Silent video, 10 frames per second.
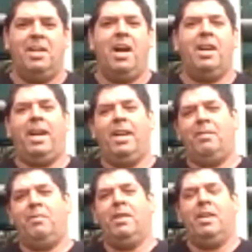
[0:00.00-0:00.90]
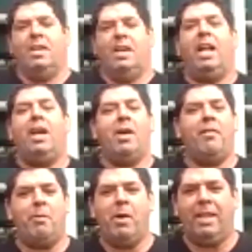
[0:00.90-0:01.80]
Okay, hello
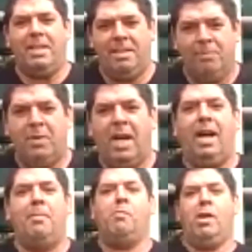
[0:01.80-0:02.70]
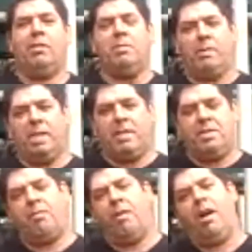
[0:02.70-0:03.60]
everyone. Welcome to
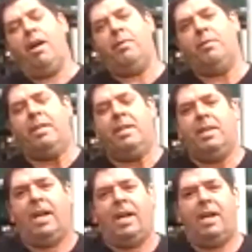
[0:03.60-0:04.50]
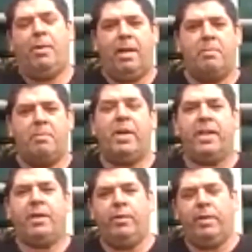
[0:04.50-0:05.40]
Indigigrow. My name's
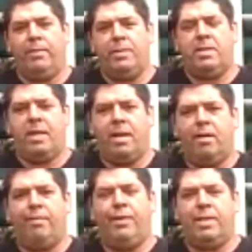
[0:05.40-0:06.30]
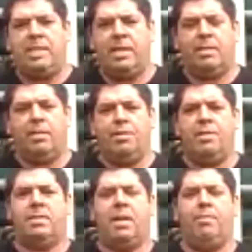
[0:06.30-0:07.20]
Peter Cooley. I'm the CEO of First Hand
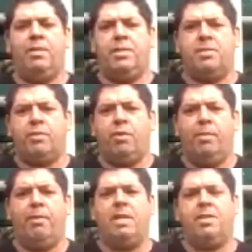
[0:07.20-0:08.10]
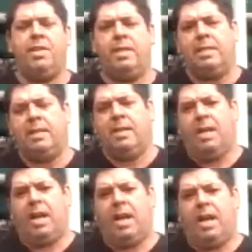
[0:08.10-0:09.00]
Solutions Aboriginal Corporation,
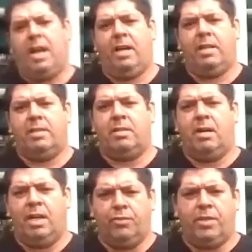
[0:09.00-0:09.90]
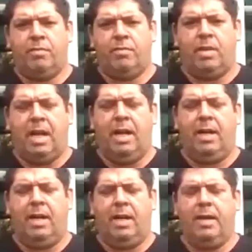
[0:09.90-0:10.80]
and I also
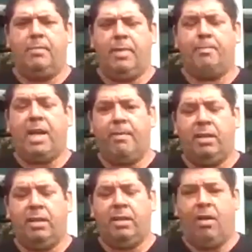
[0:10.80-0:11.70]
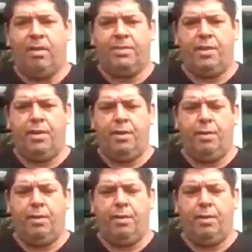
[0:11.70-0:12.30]
am coming live to you